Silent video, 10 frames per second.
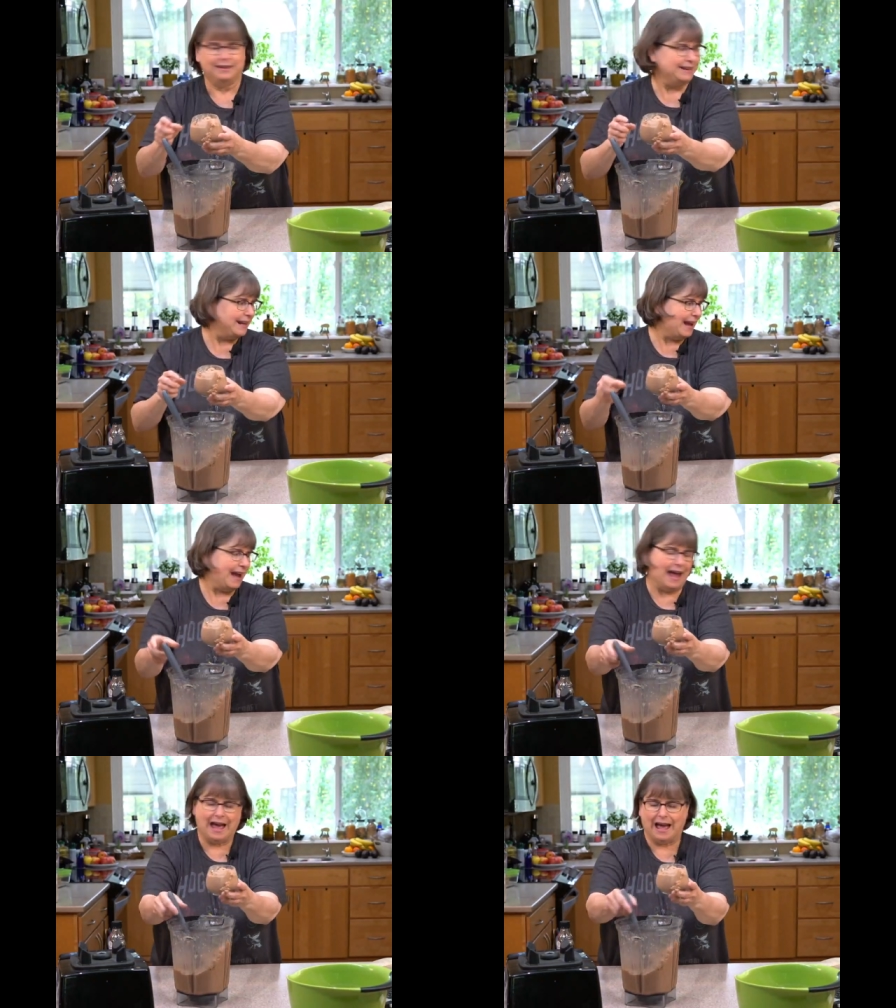
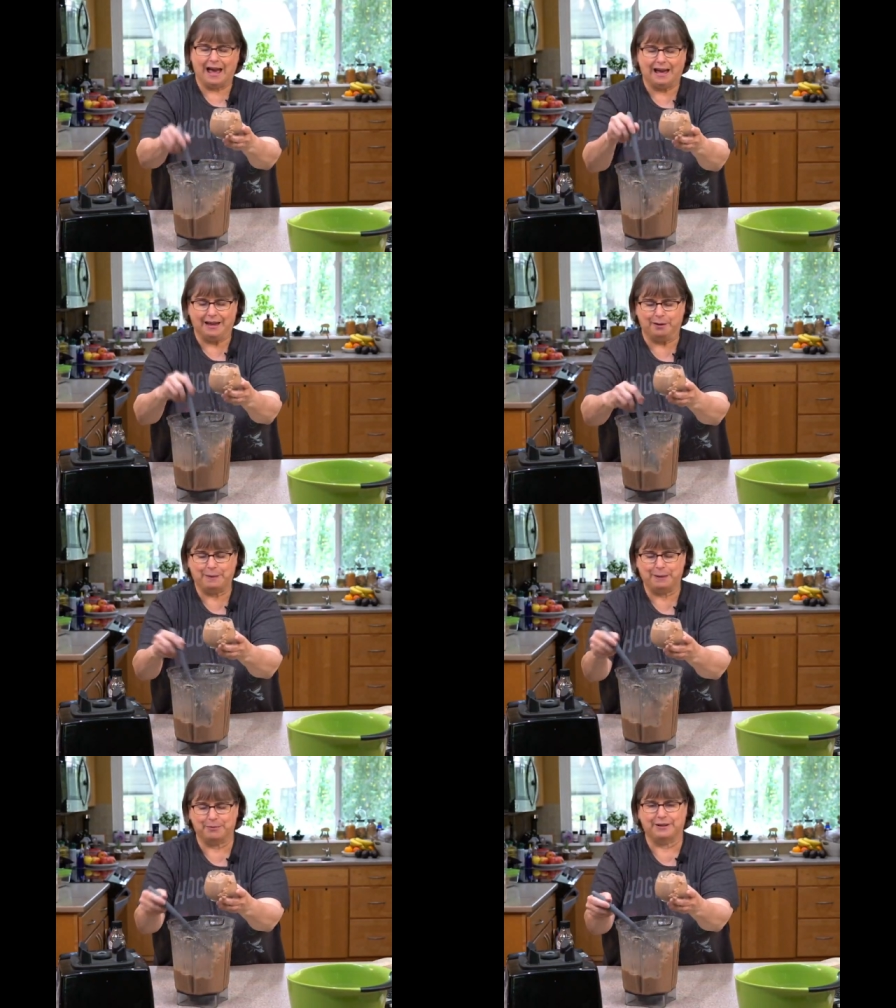Yeah, a
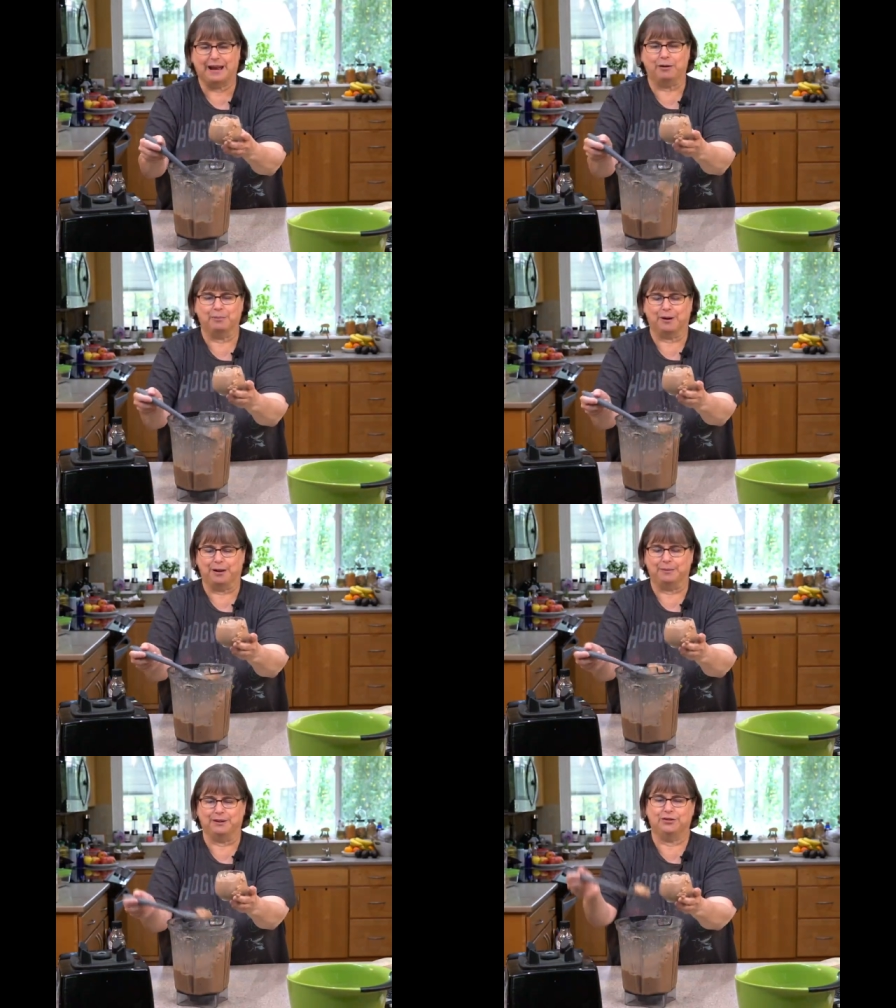paper towel would
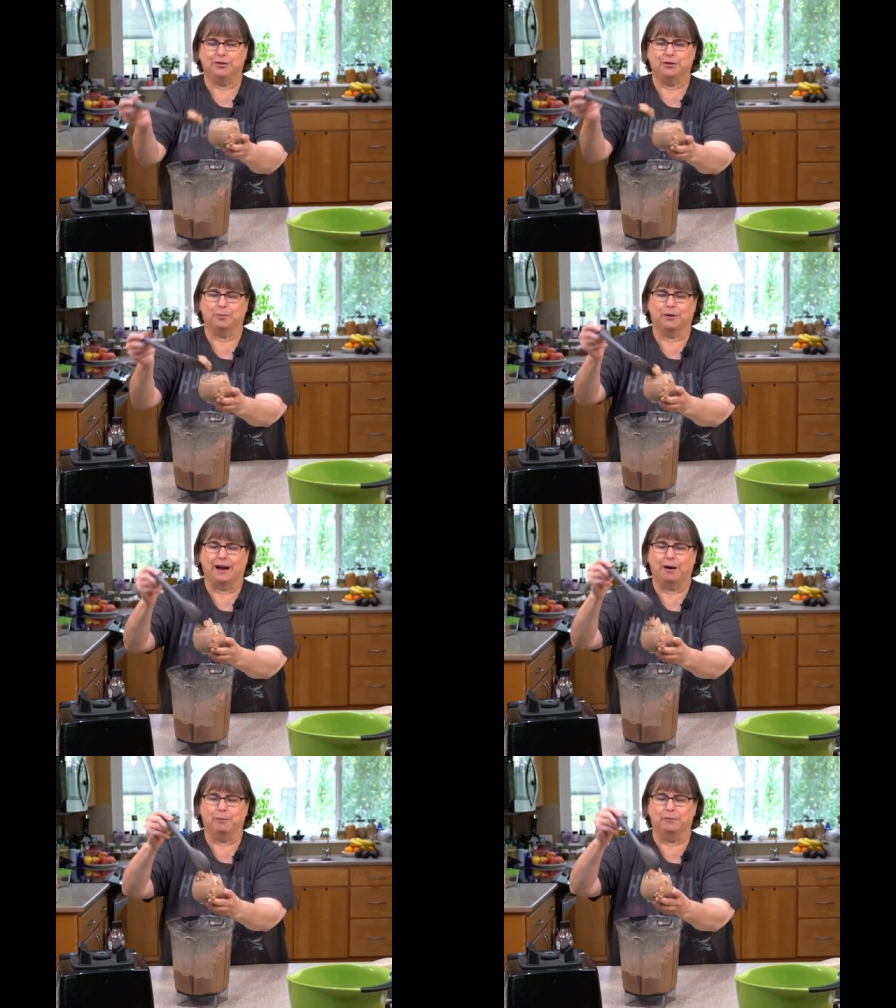probably be super
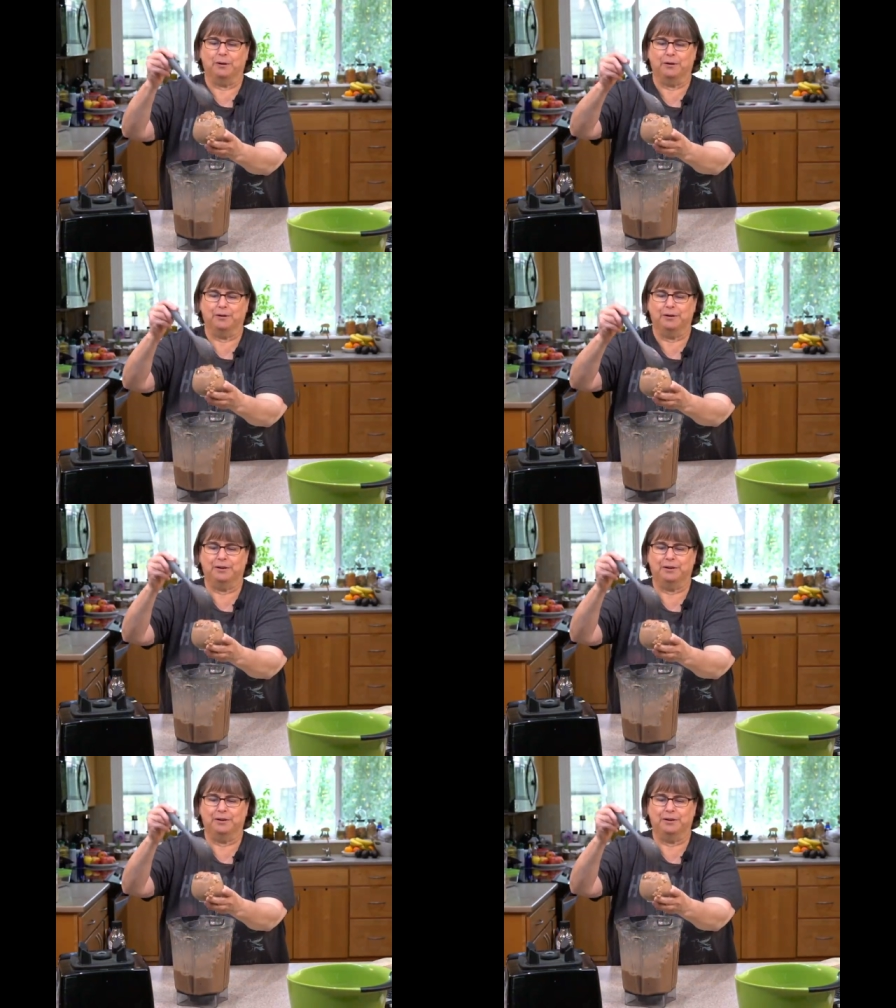helpful.